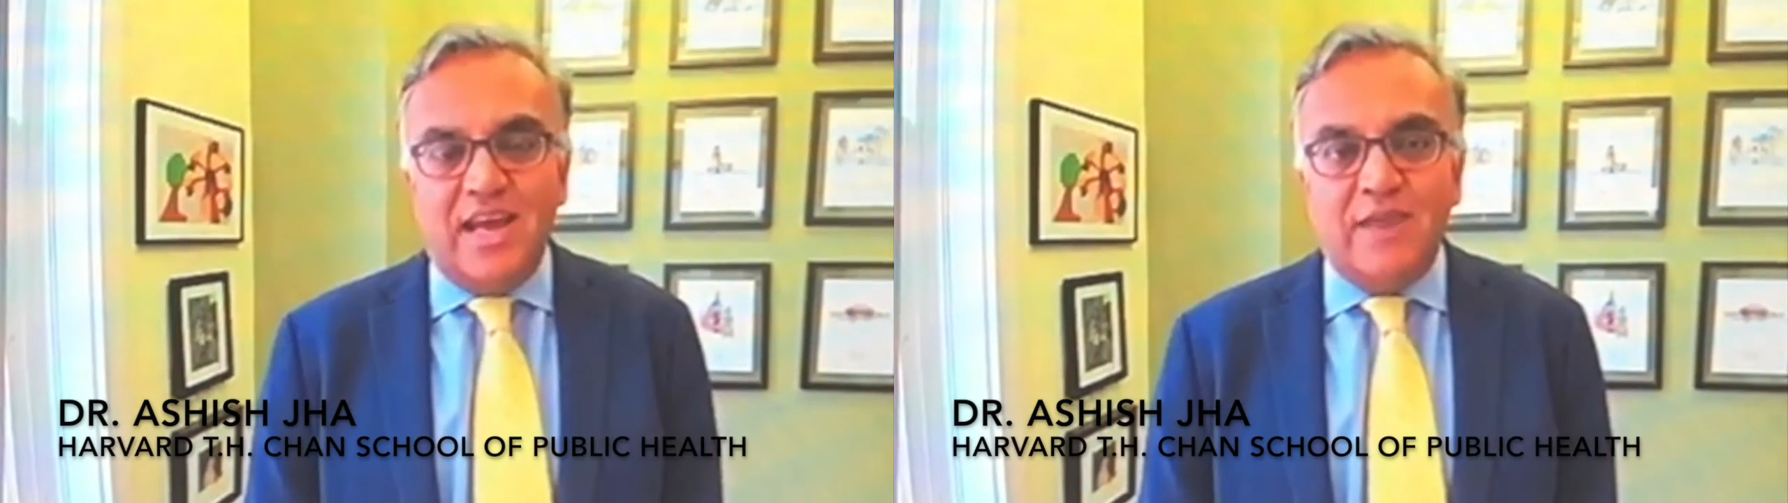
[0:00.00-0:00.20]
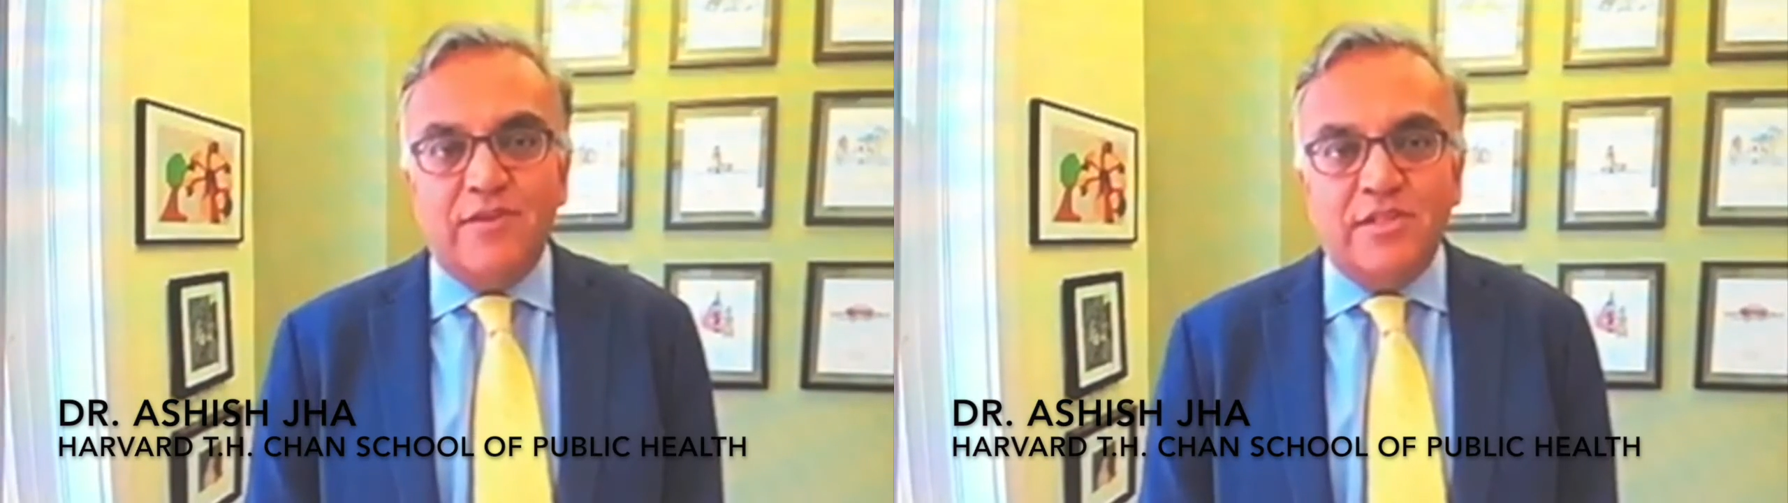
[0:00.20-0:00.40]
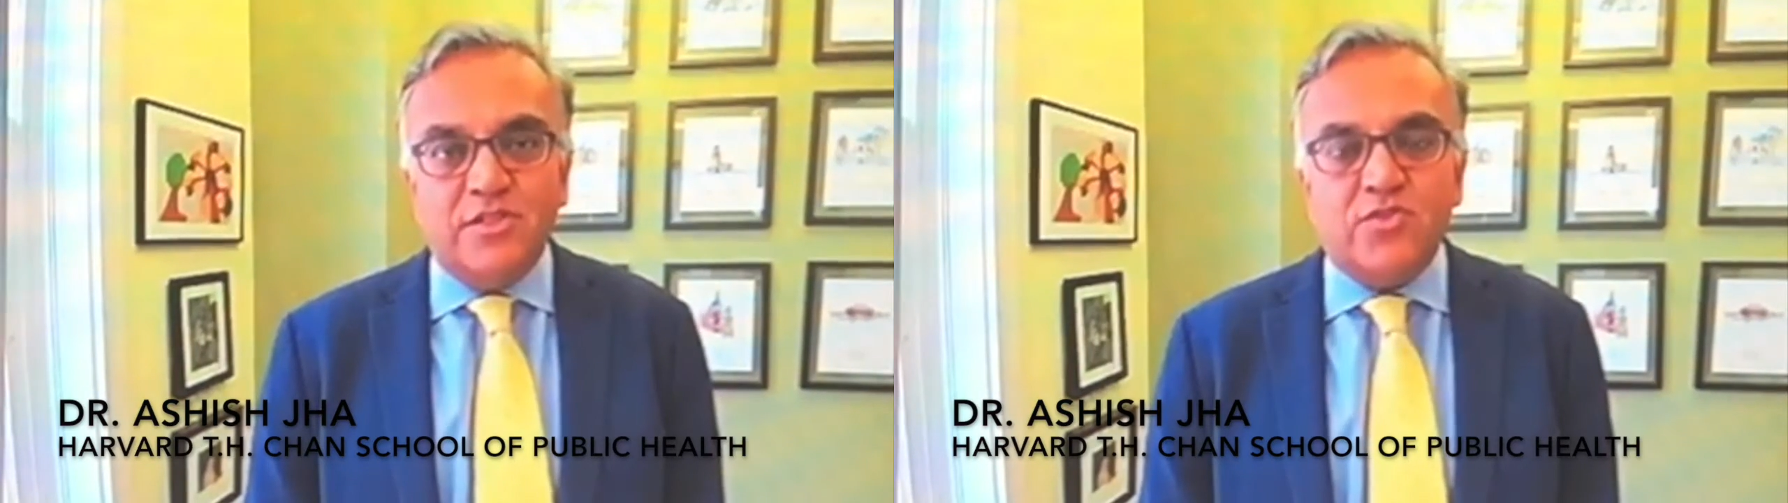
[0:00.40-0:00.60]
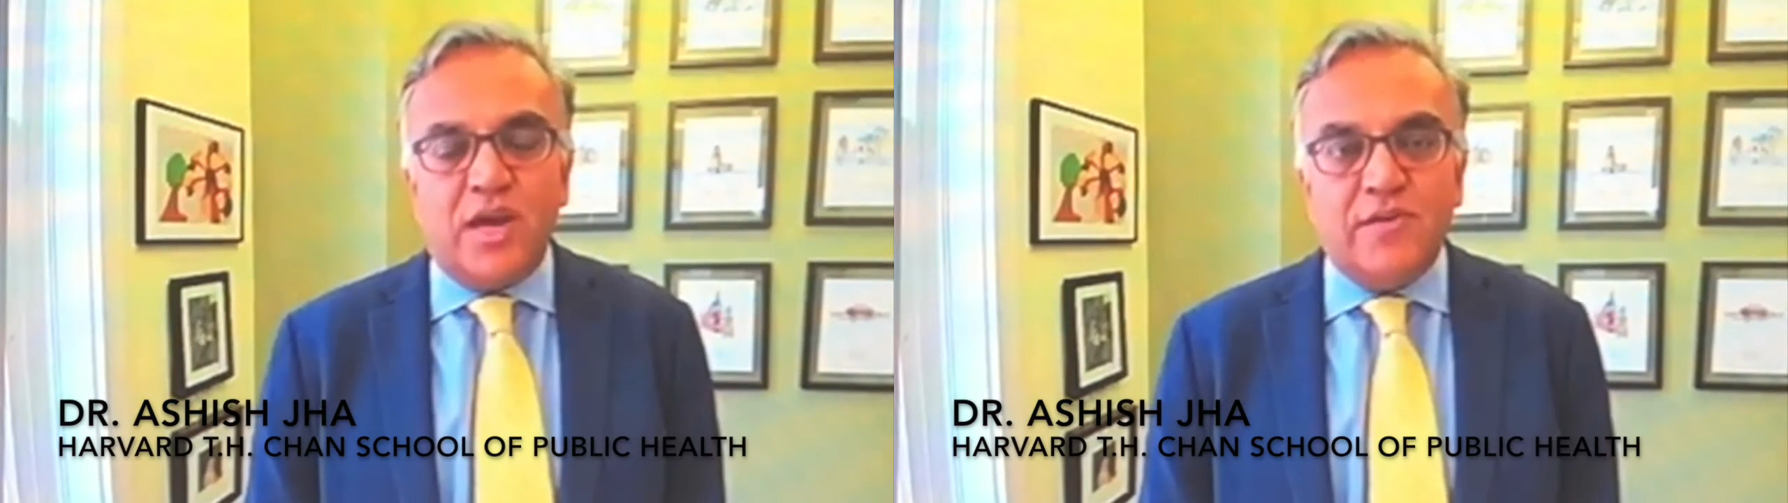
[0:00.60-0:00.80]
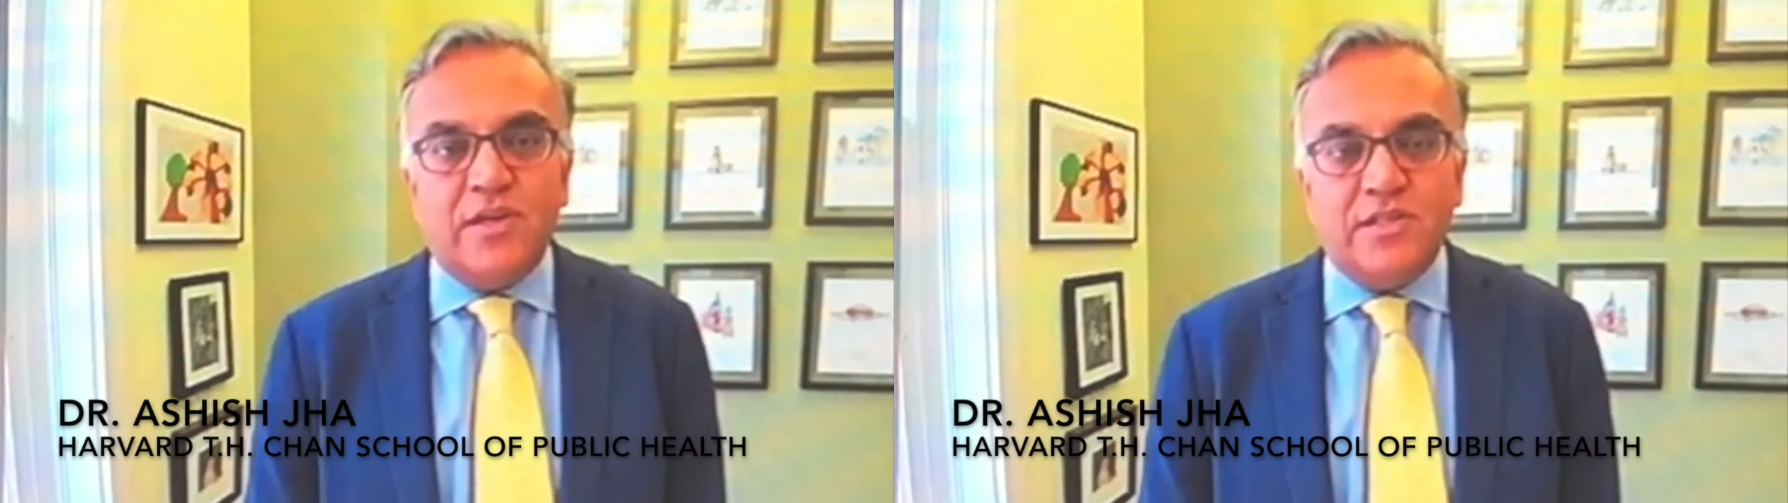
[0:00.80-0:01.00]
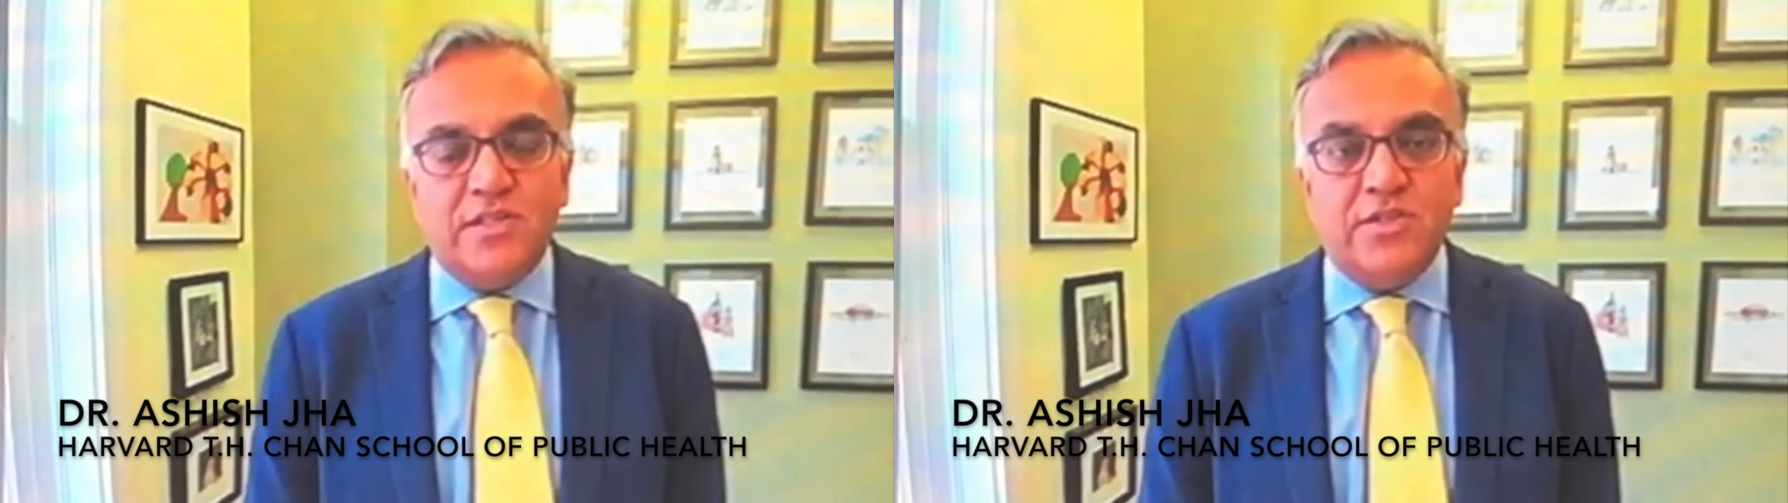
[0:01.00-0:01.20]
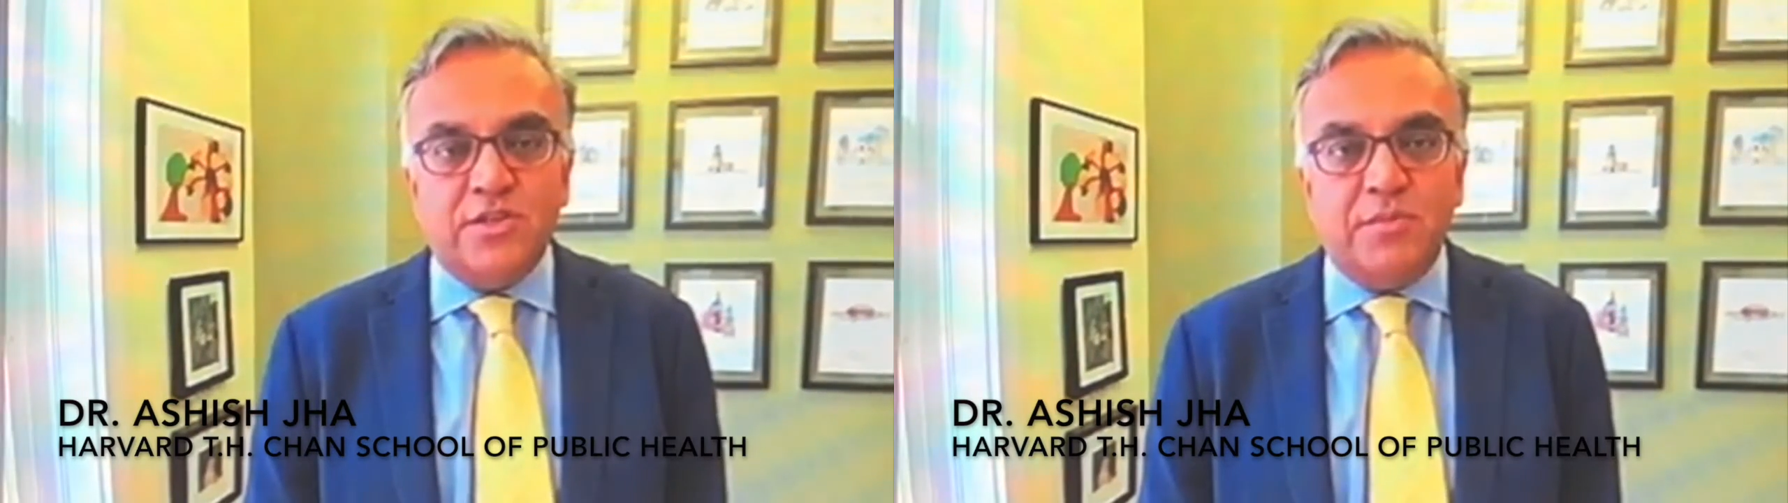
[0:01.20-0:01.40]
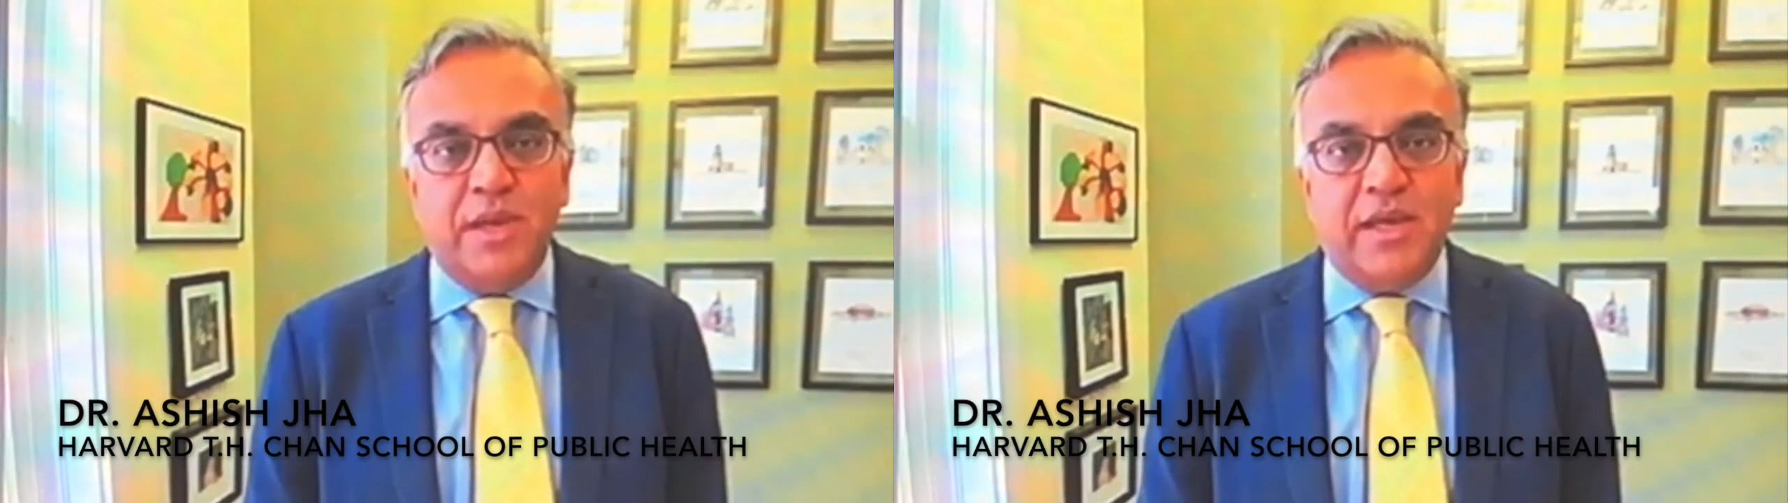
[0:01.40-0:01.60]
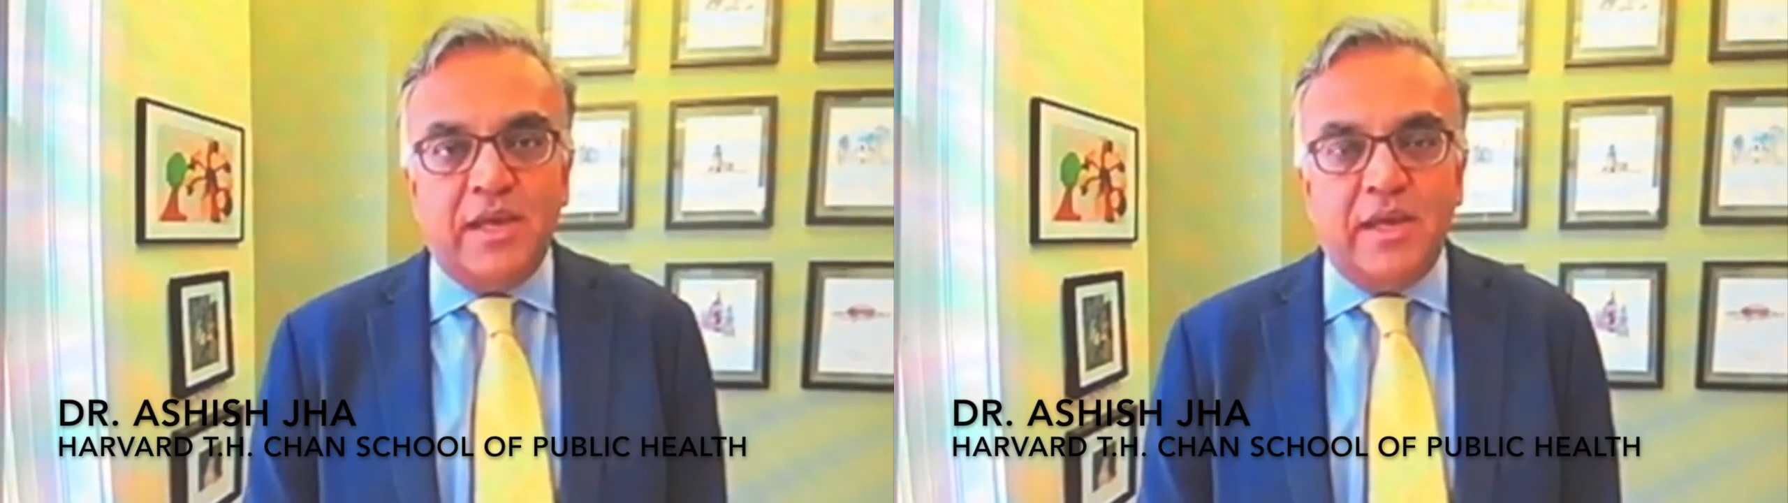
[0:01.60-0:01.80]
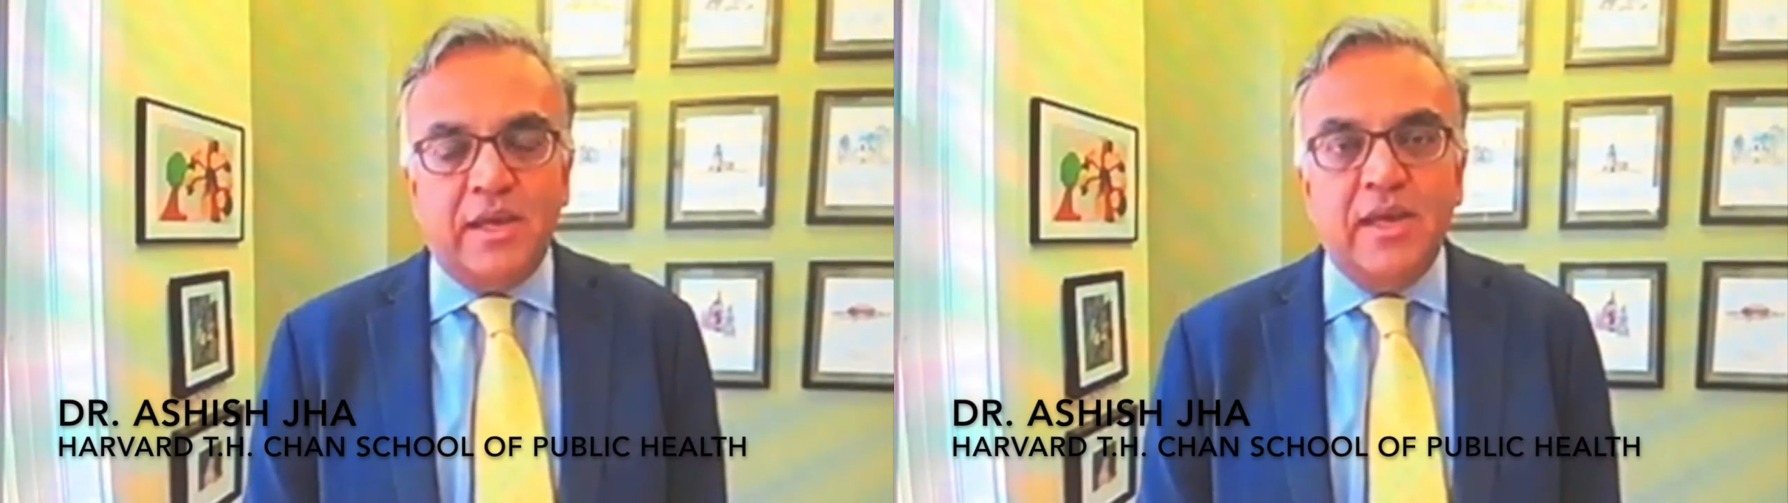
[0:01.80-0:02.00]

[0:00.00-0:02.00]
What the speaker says: evidence drive our decision making,